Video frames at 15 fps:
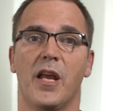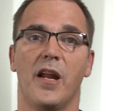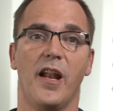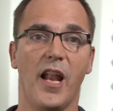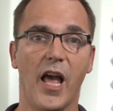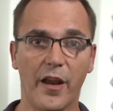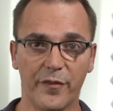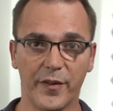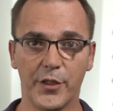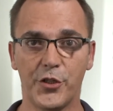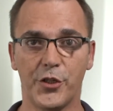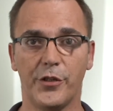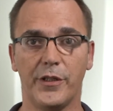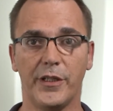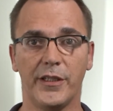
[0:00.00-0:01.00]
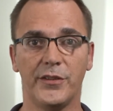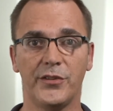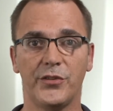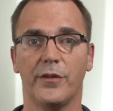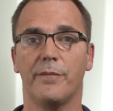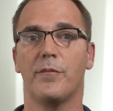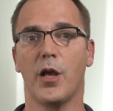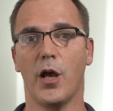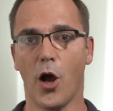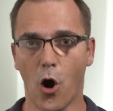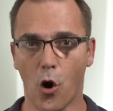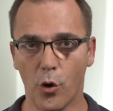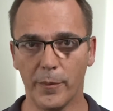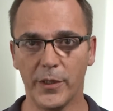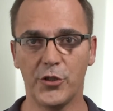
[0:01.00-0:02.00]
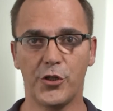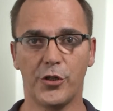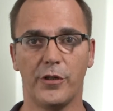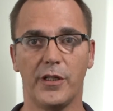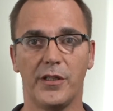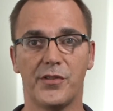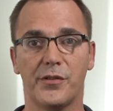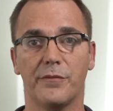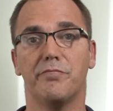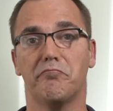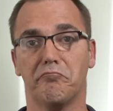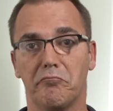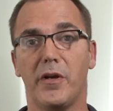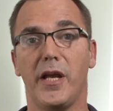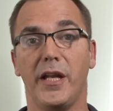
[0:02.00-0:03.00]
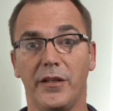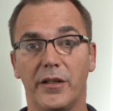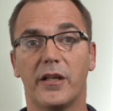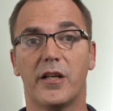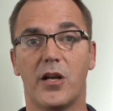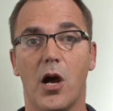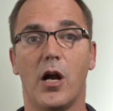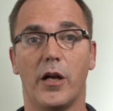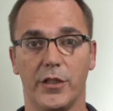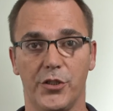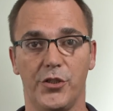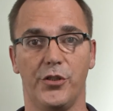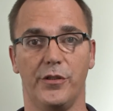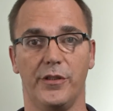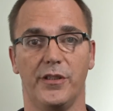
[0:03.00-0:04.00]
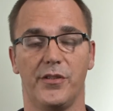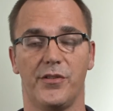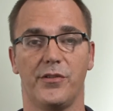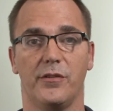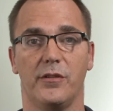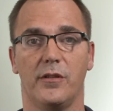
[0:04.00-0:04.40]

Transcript: life insurance, home insurance, and car insurance.